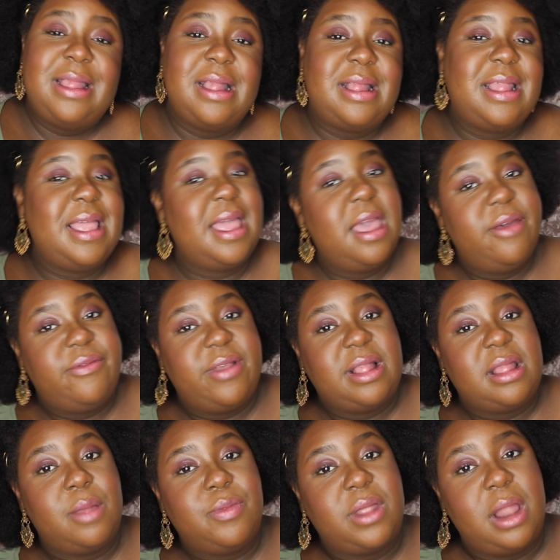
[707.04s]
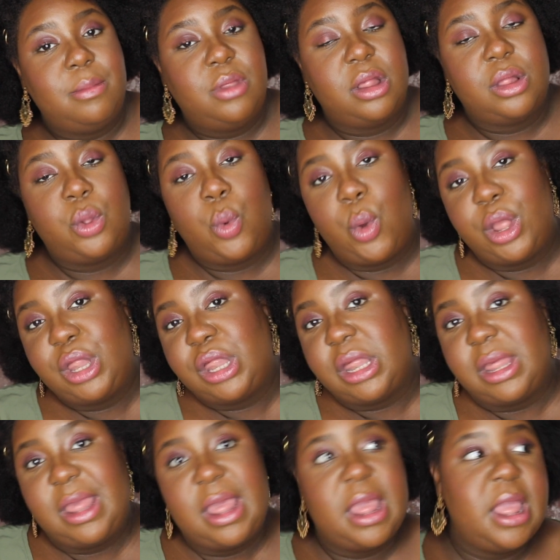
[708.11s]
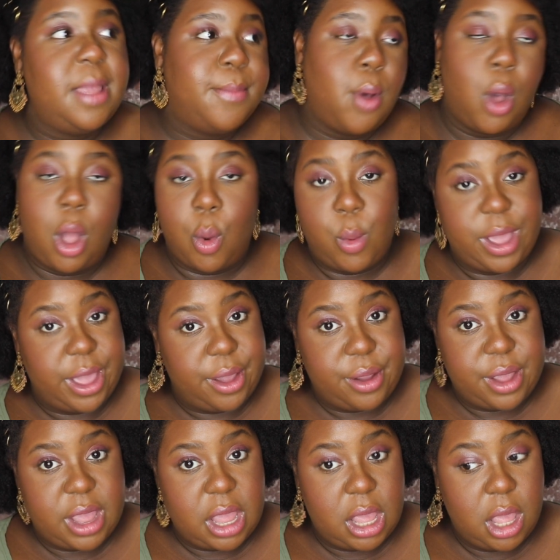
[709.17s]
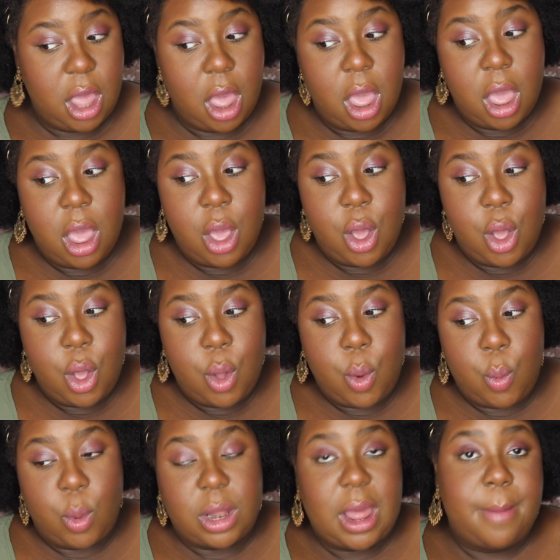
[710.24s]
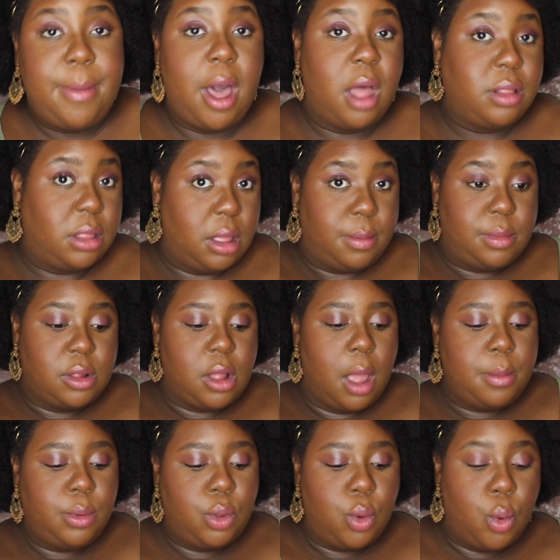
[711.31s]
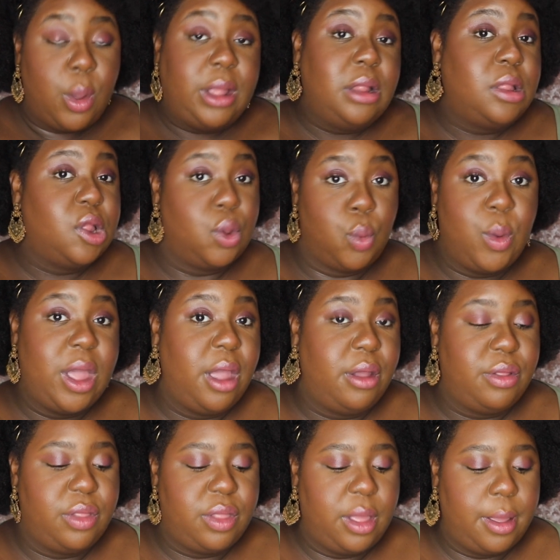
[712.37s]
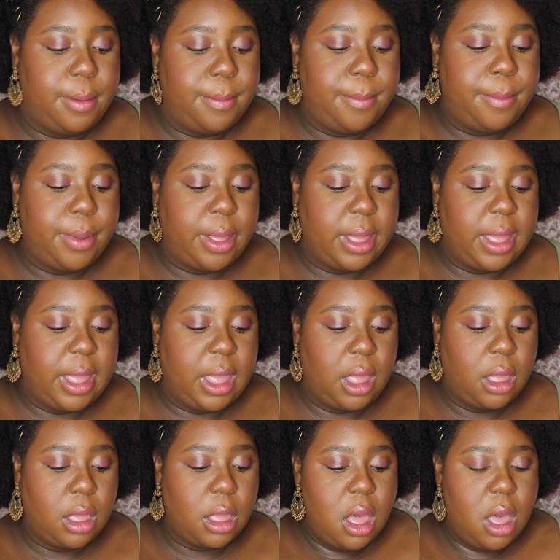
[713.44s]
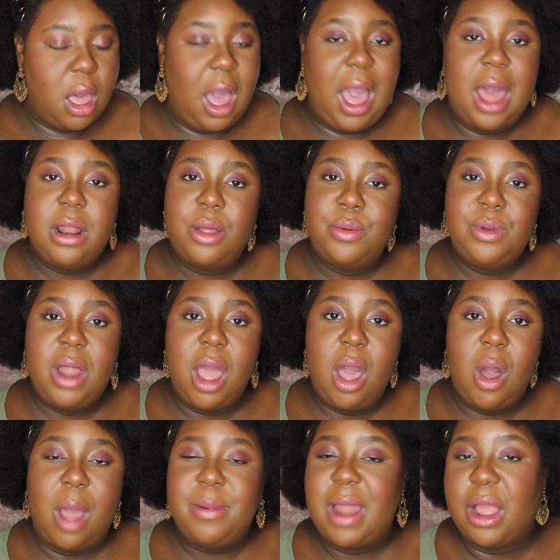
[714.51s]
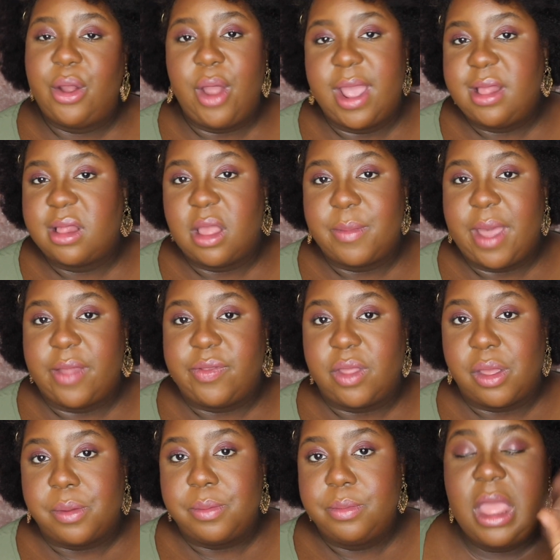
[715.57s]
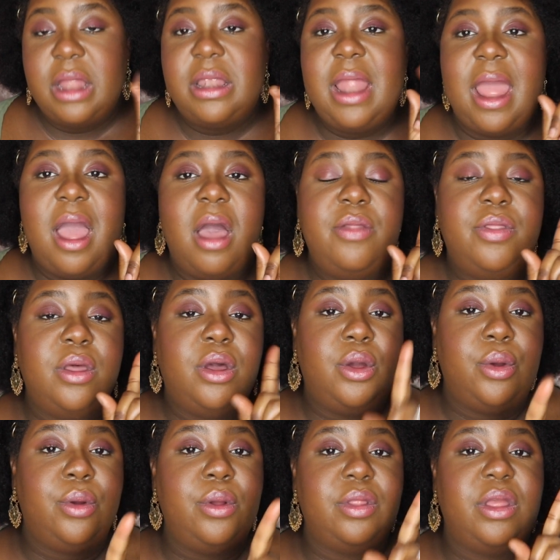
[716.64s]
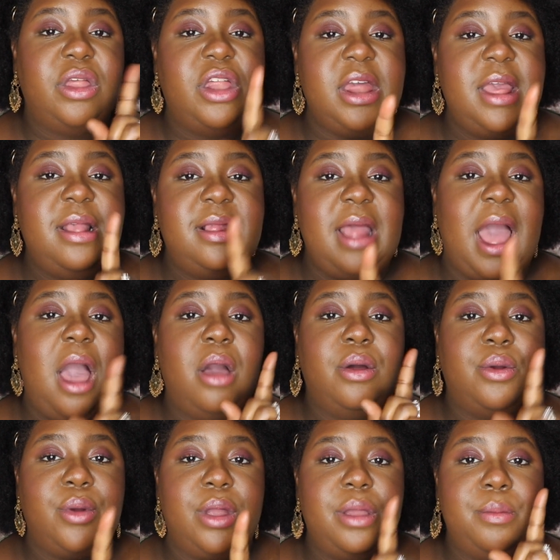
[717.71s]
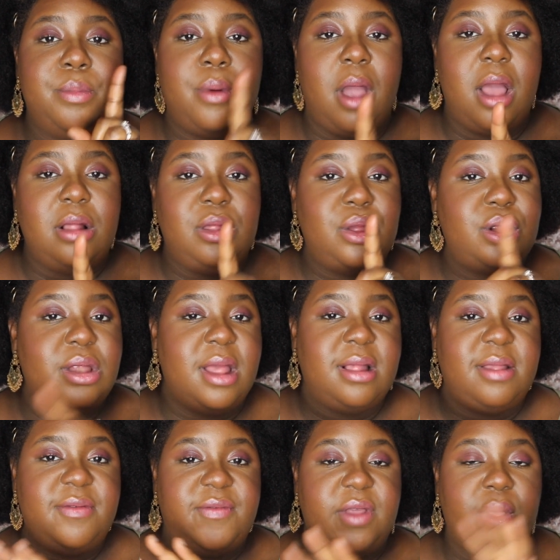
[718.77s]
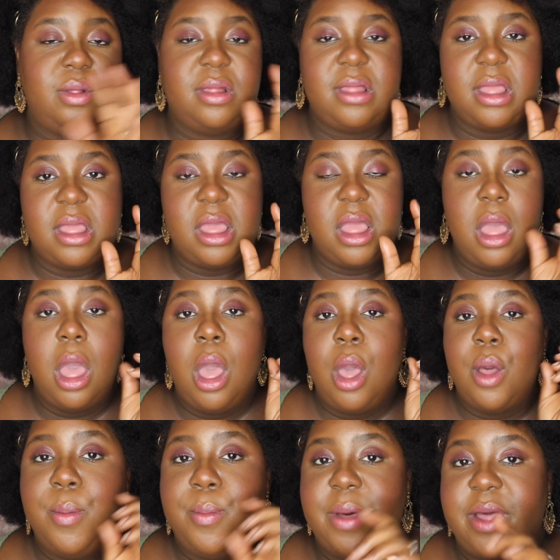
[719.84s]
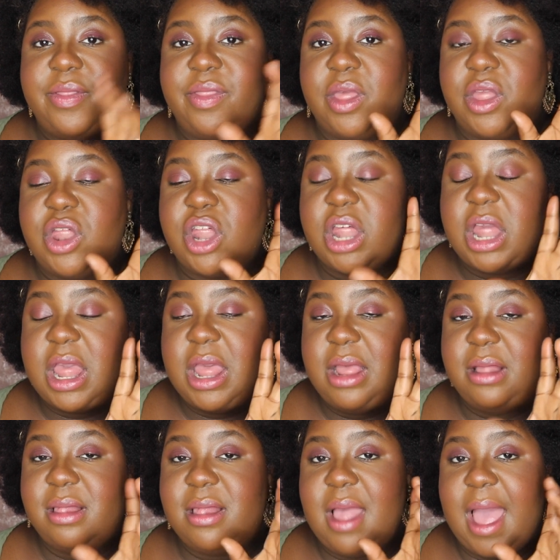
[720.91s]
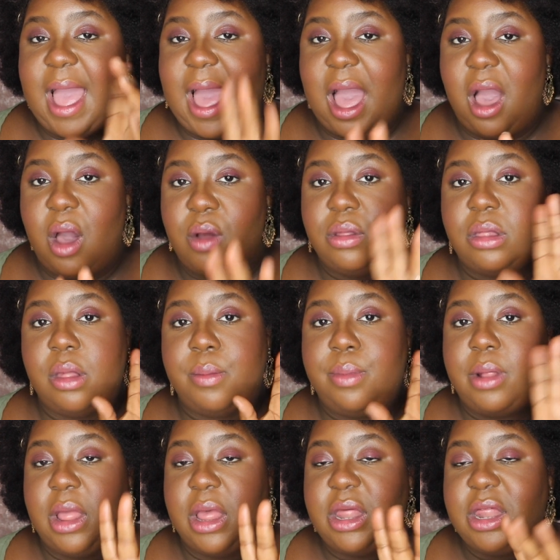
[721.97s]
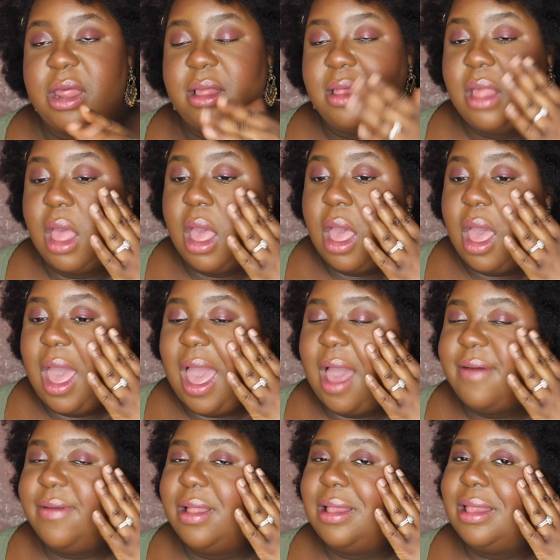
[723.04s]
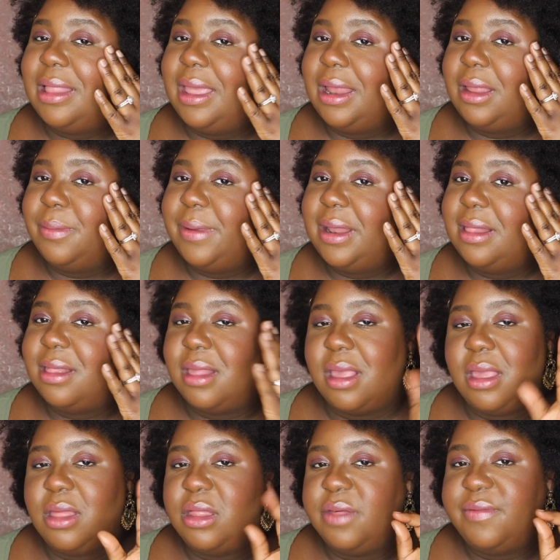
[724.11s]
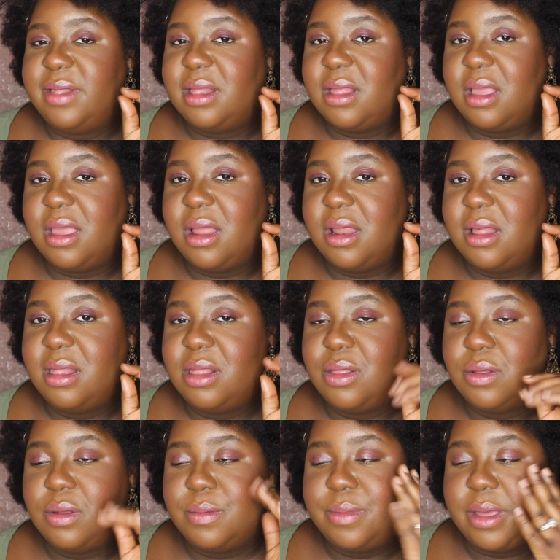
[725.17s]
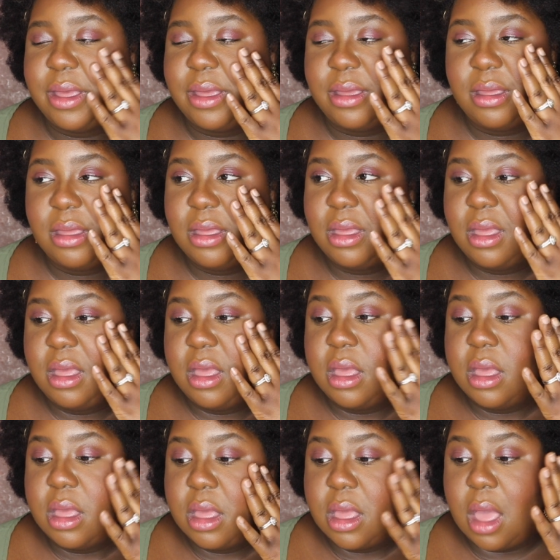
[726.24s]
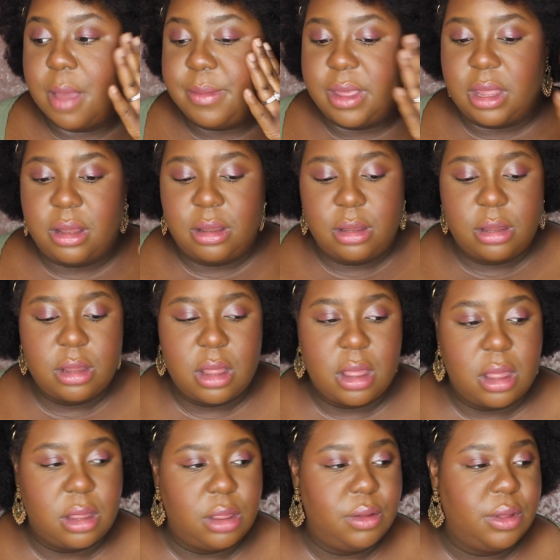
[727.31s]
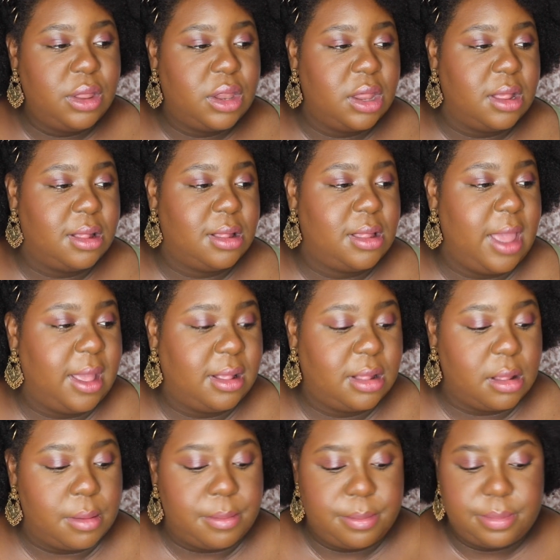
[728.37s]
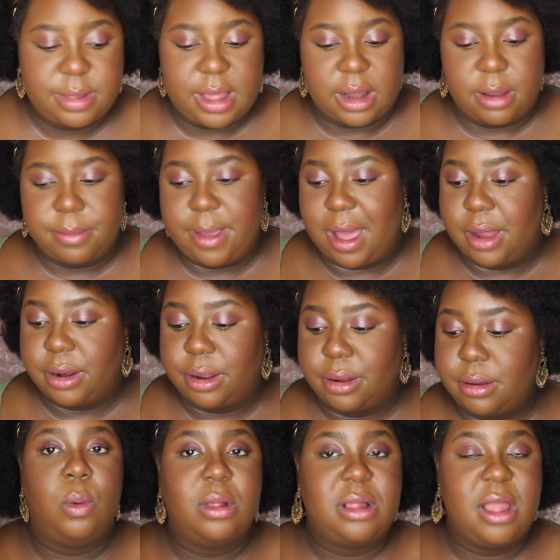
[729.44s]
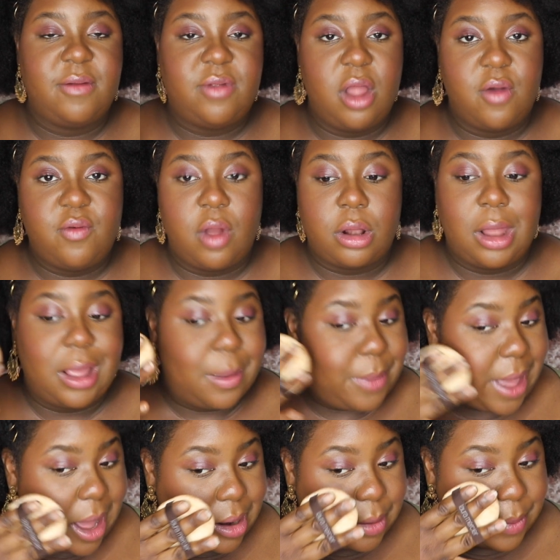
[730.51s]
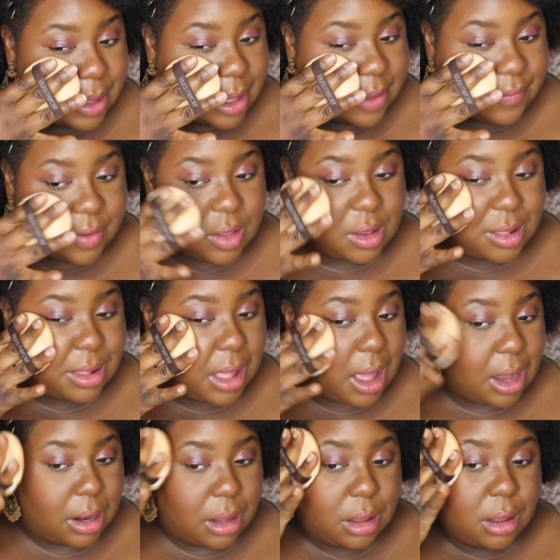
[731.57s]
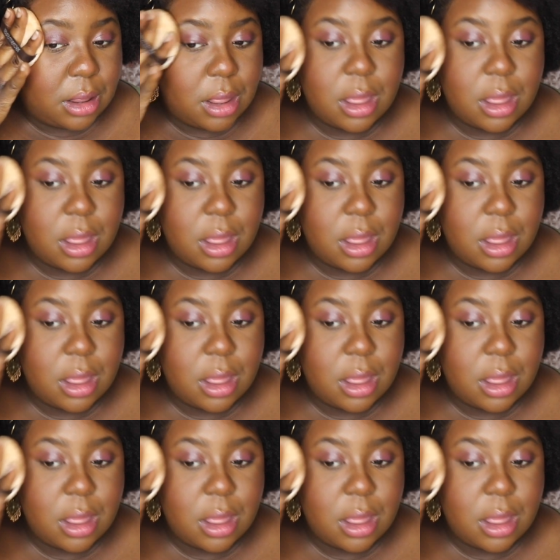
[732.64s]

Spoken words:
to see if it's something I'm just going to keep on wearing. Well, I bought them, so I'm going to wear them, but I don't know. I'm not crazy about them. Now, the Cheeks Out Cream Bronzer doesn't feel sticky, but the Cheeks Out blushes have a little bit of tinge of a stickiness to them, but, I mean, you could just take some setting powder, what's left over on like a powder puff, and just kind of